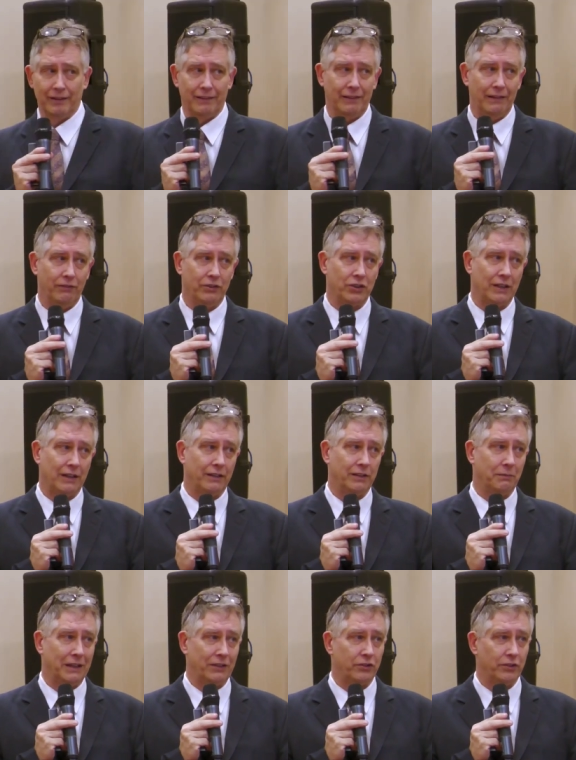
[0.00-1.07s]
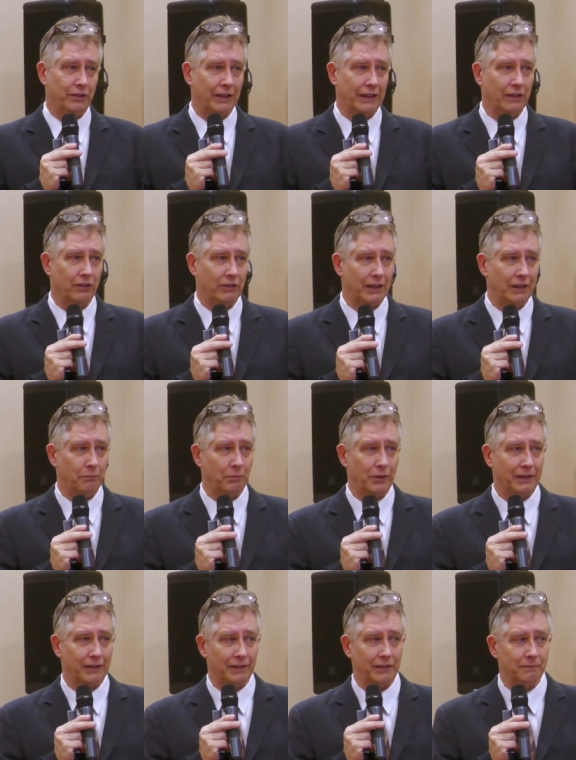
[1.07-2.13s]
conceive a child to make sure they don't get
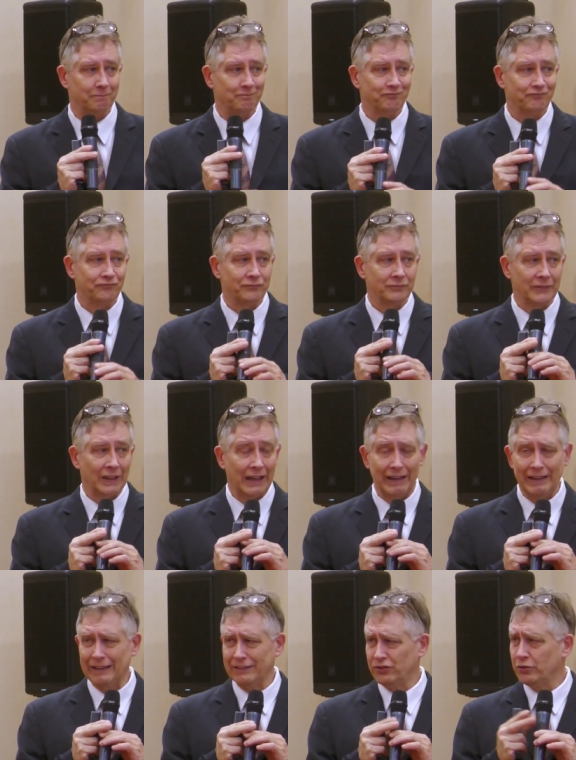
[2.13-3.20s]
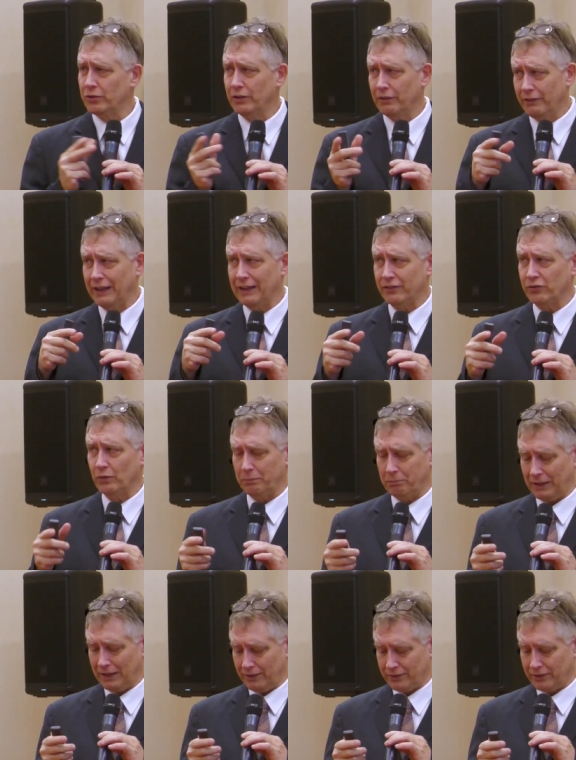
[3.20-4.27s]
pregnant. And that's true of the S one
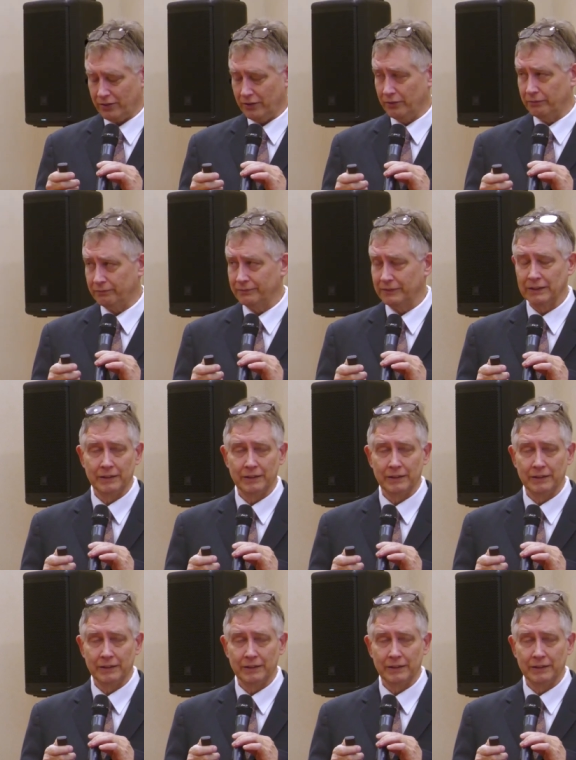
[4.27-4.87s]
Ps too.